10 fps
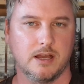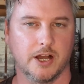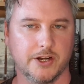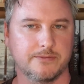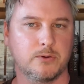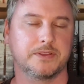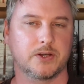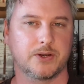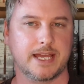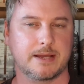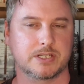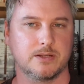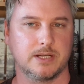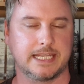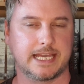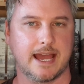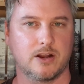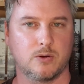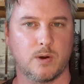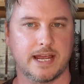Another one that I absolutely
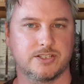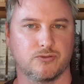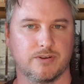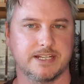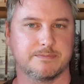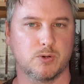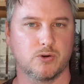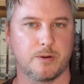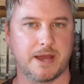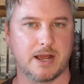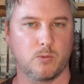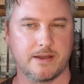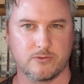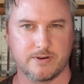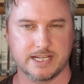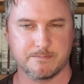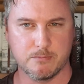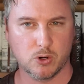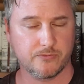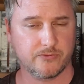cannot wait to read more about, whether it's
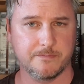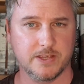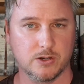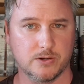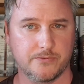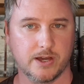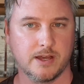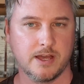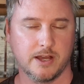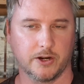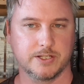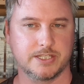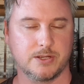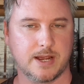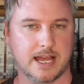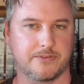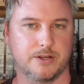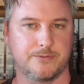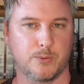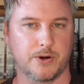more from the author, and I do have
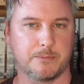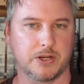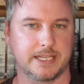another one on my